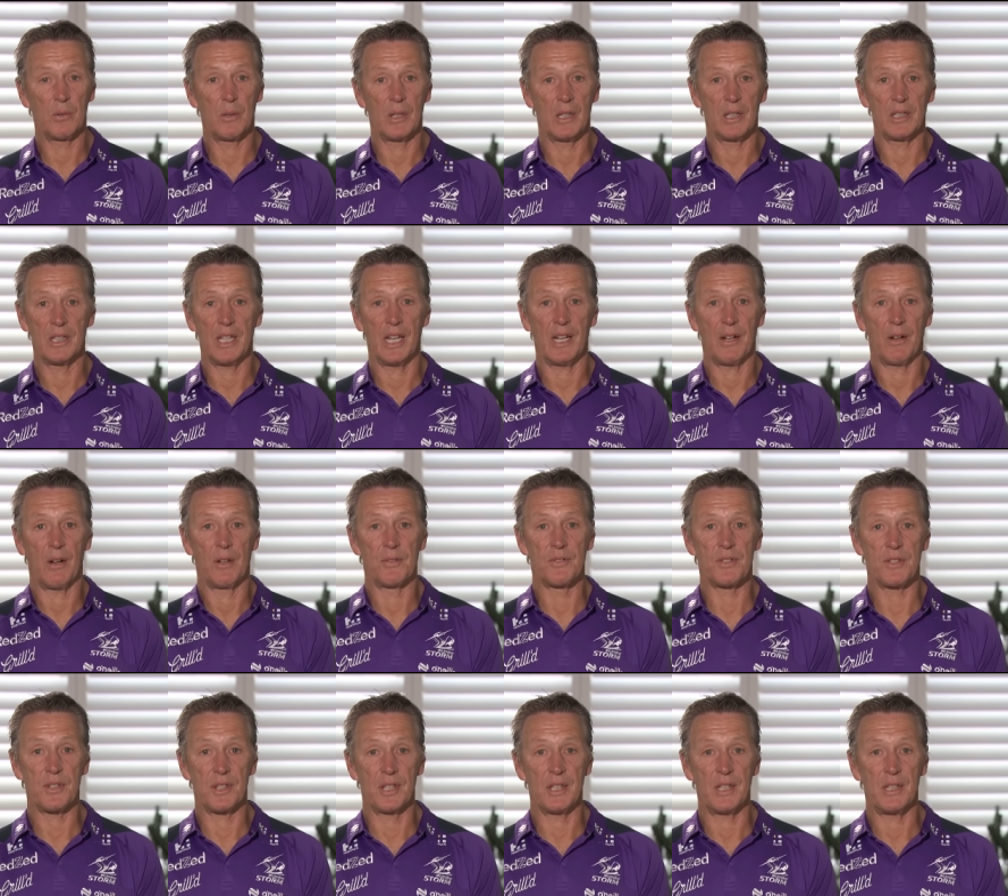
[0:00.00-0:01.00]
well, you know,
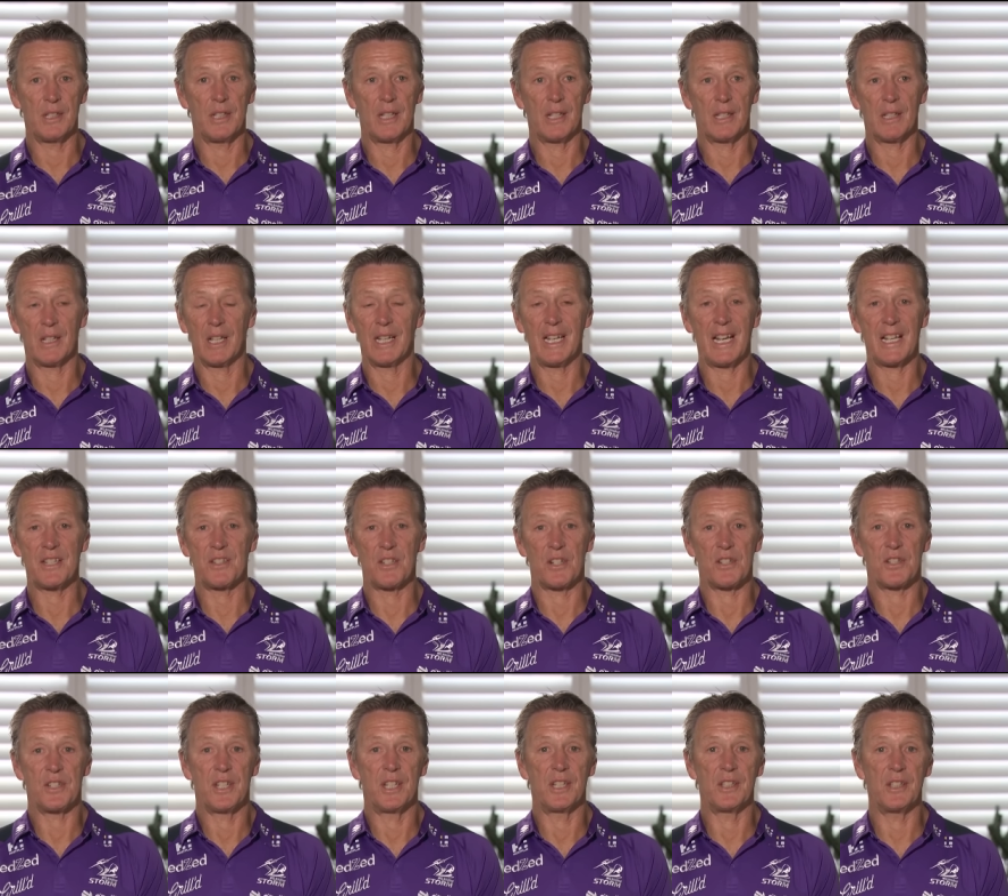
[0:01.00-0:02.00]
obviously, you know, like, as
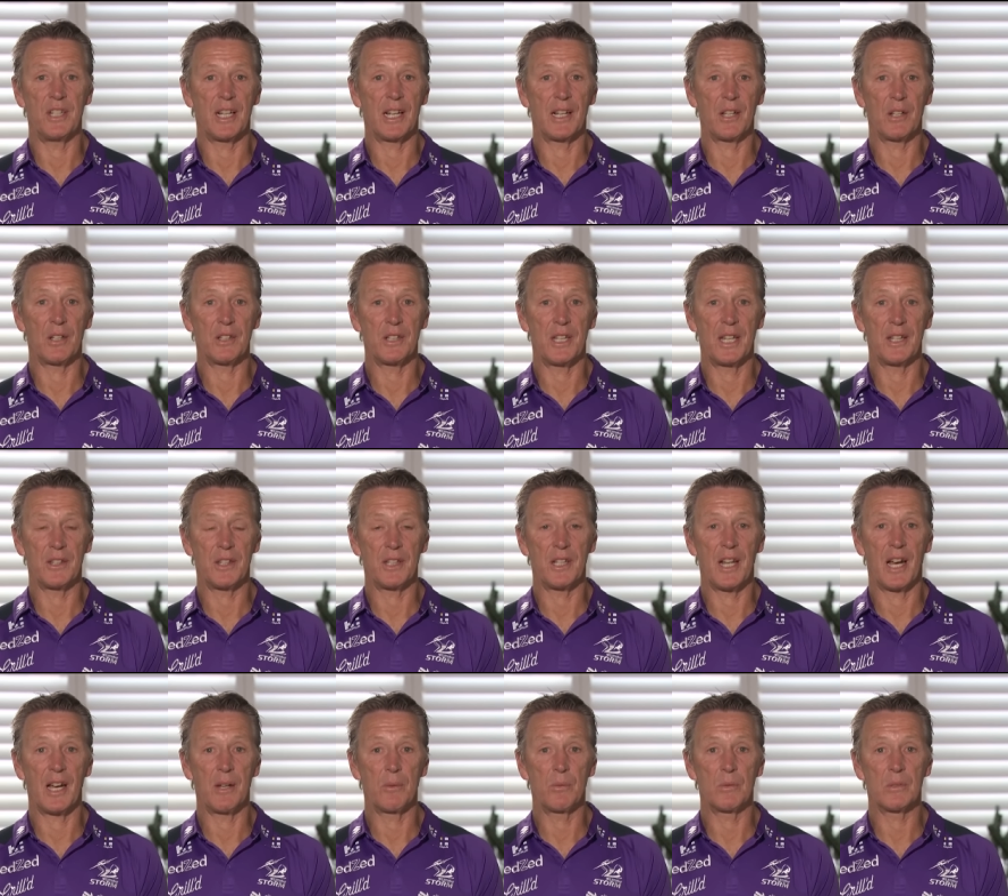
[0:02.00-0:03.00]
I said, you know, like at the end of
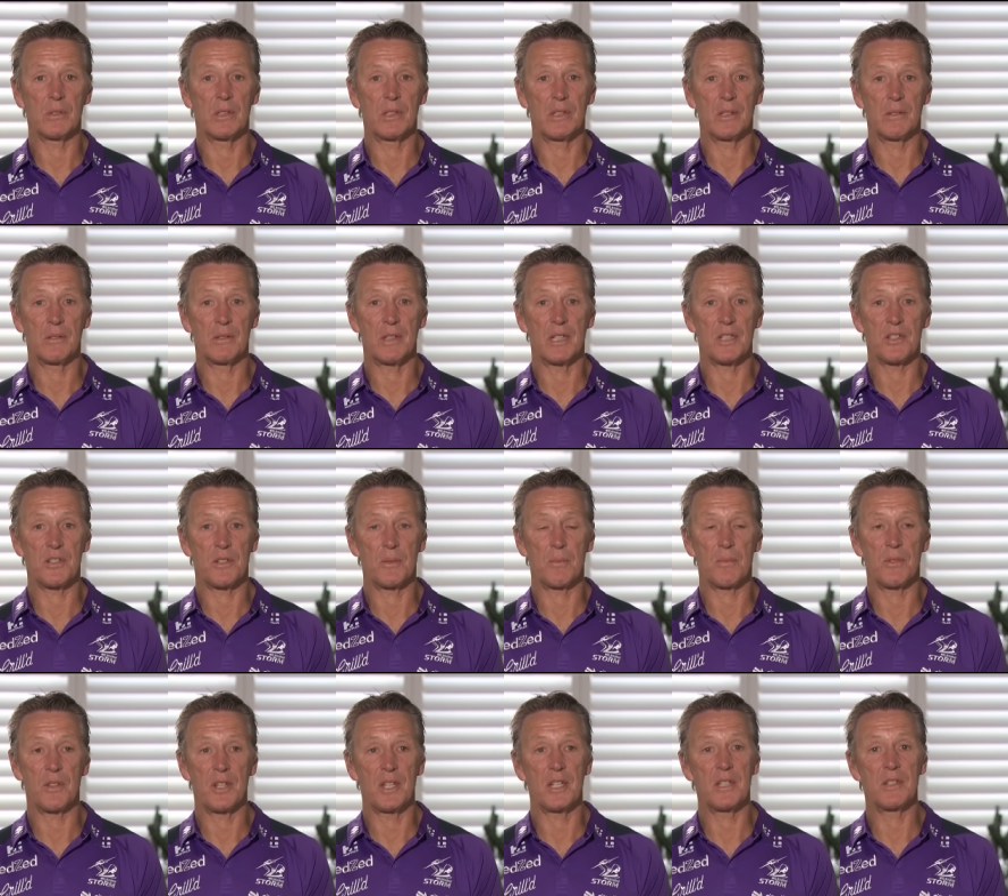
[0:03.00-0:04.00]
the day, there's
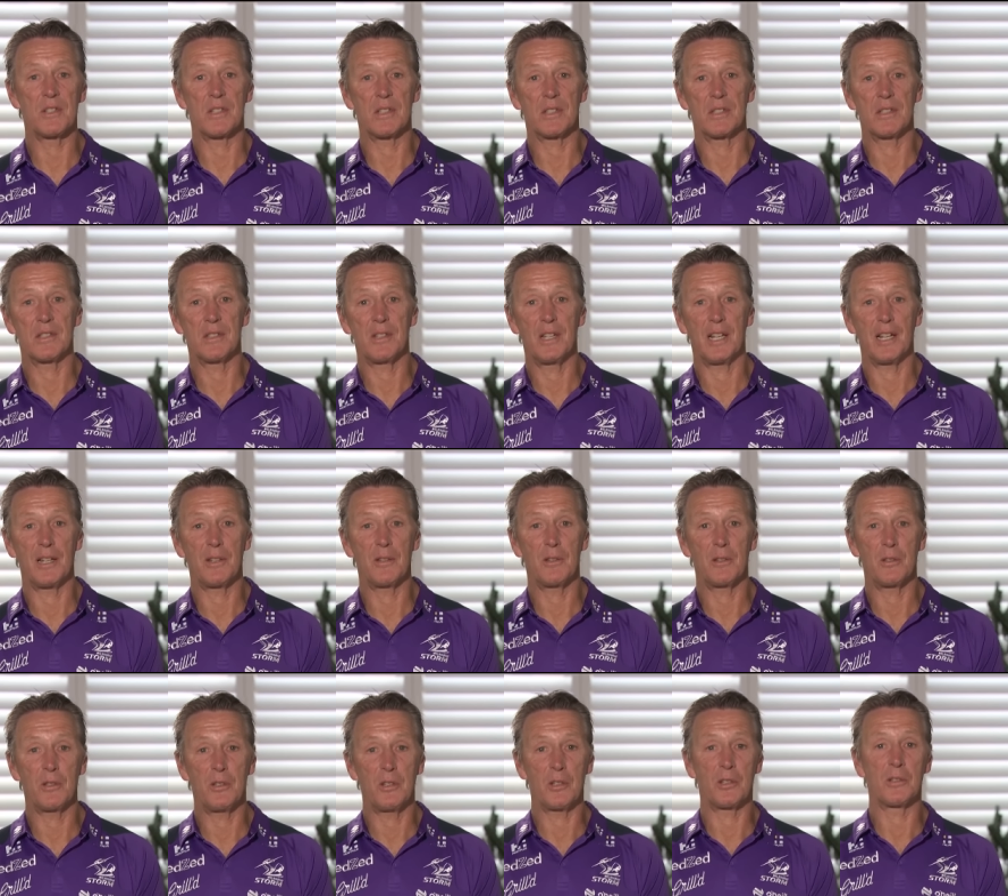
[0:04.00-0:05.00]
some things that you know
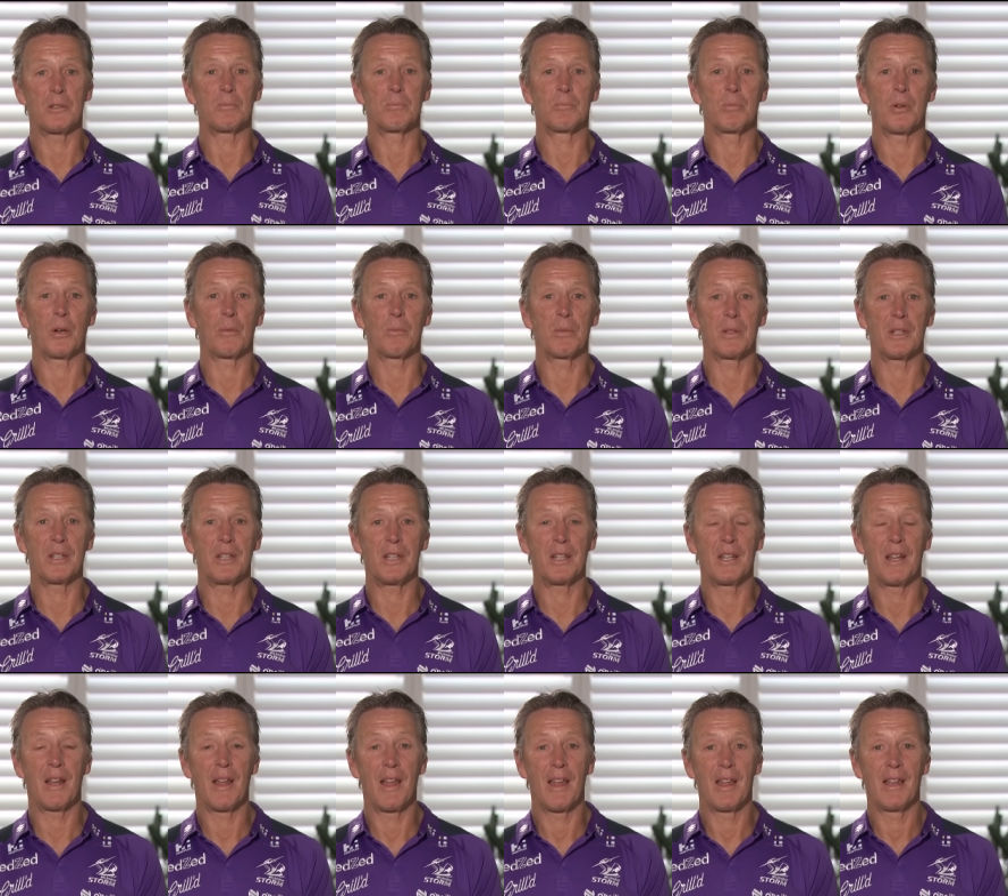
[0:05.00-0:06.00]
that you could
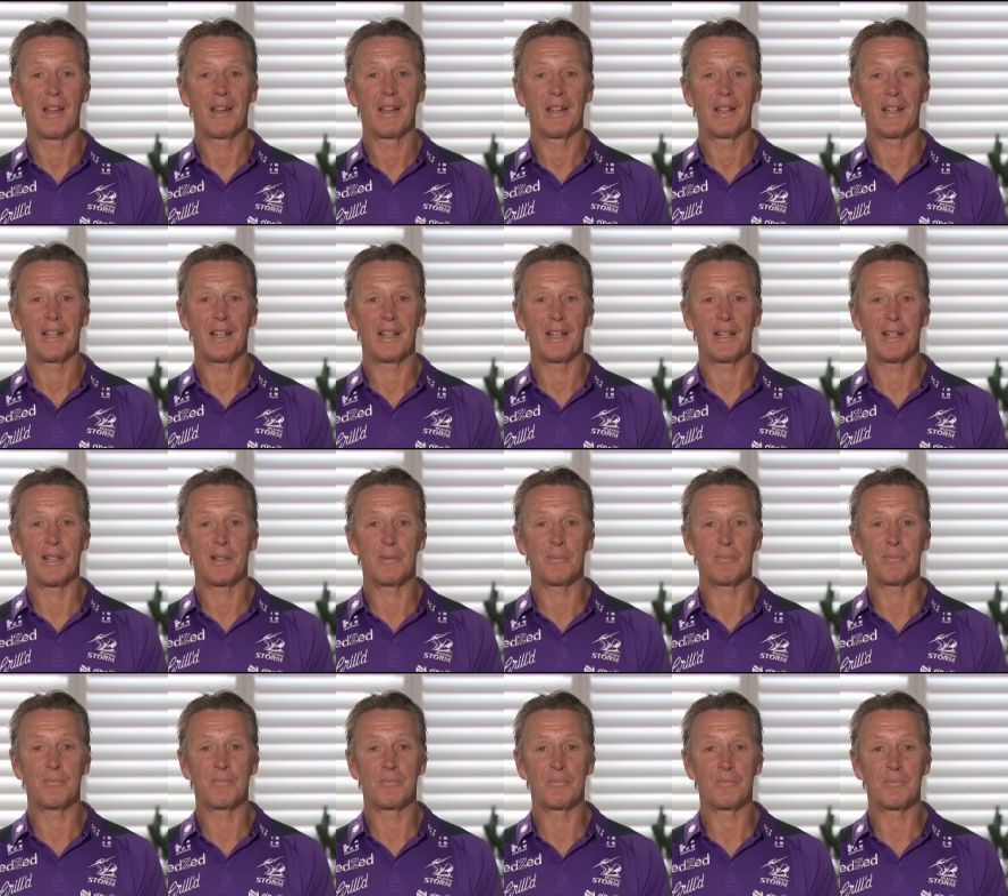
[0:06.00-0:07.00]
probably,
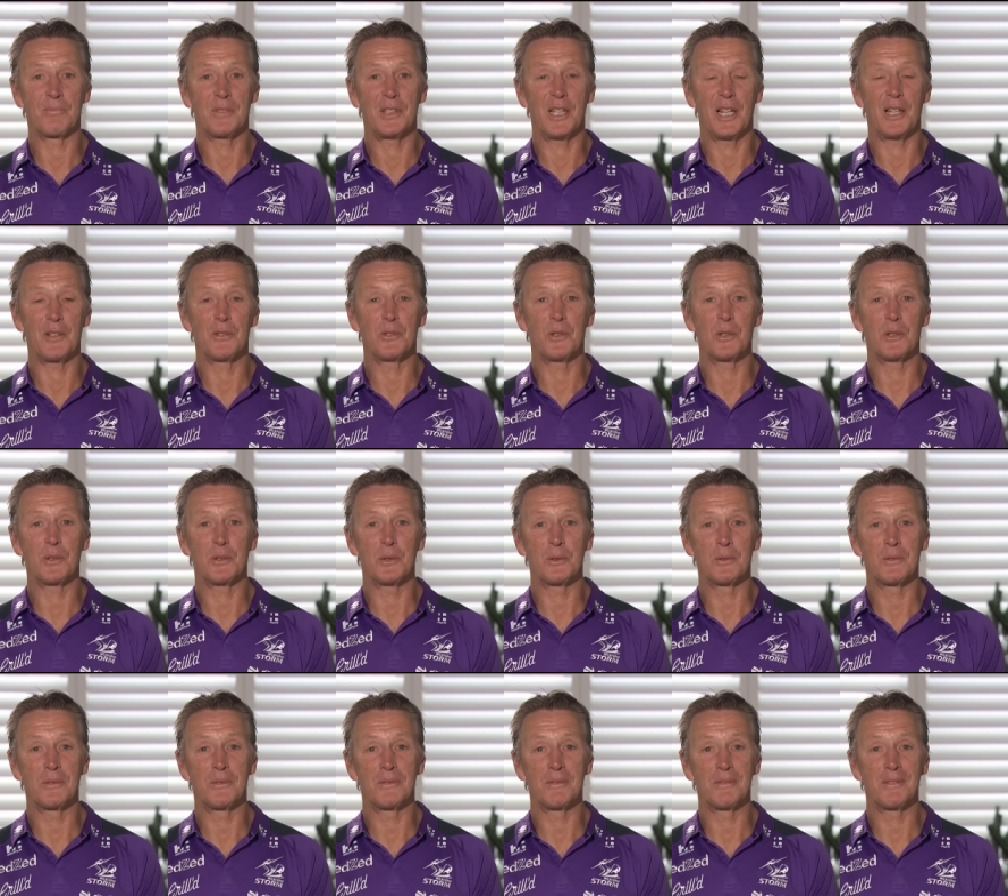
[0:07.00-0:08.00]
um, you know,
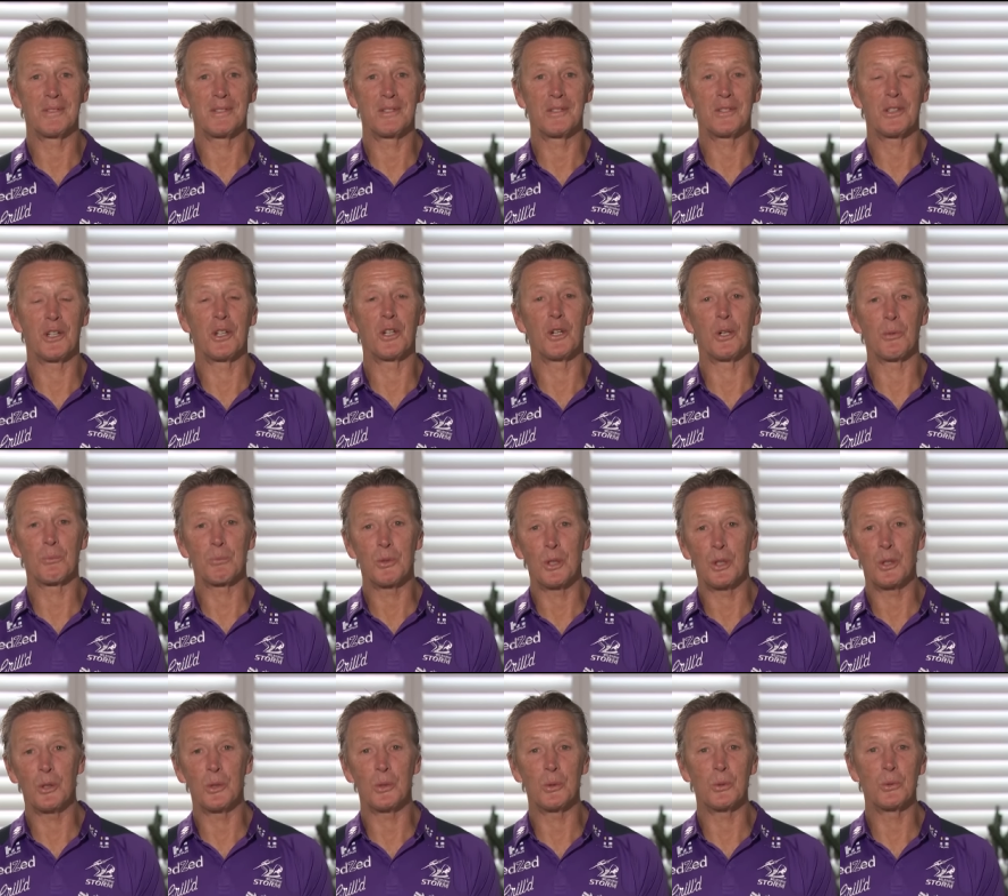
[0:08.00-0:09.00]
do to help
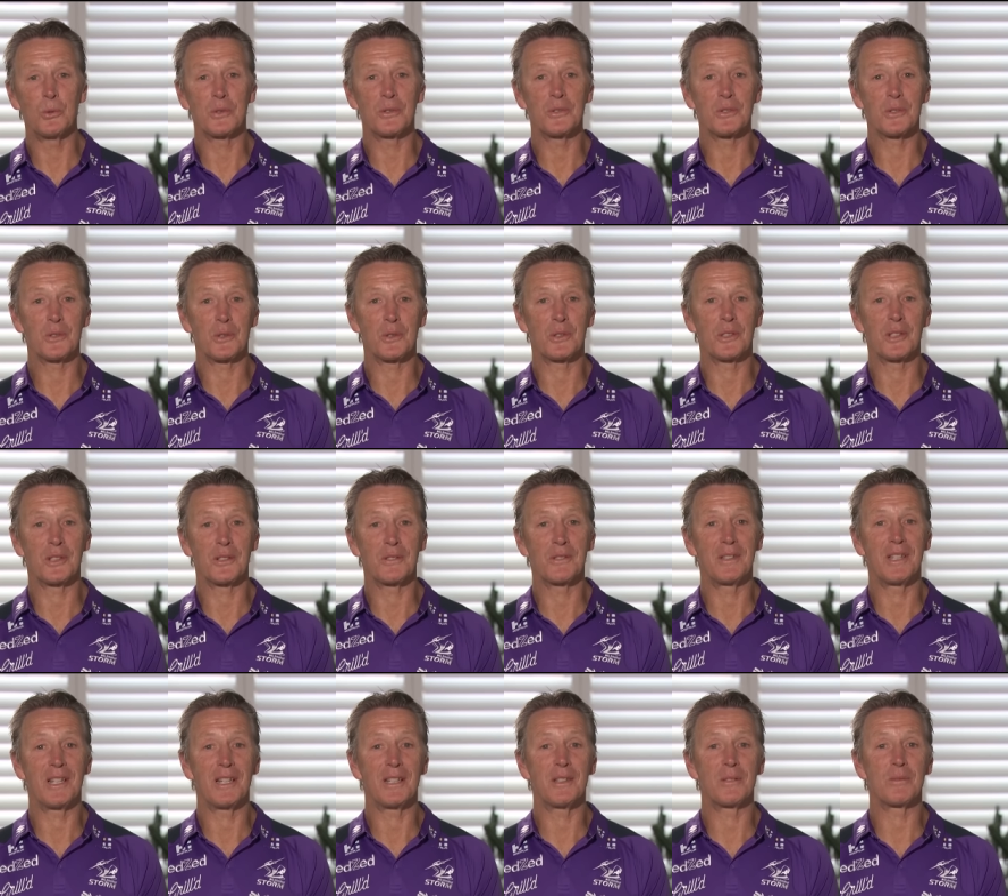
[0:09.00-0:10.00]
you sort of,
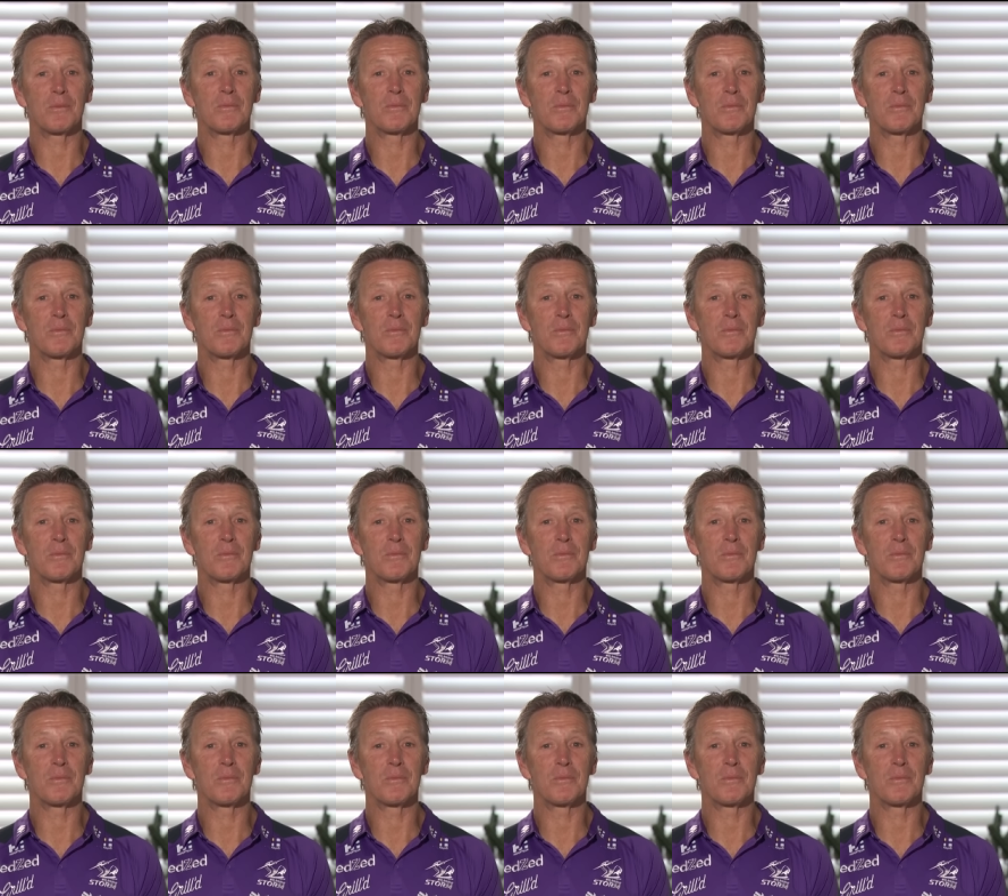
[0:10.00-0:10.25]
you know,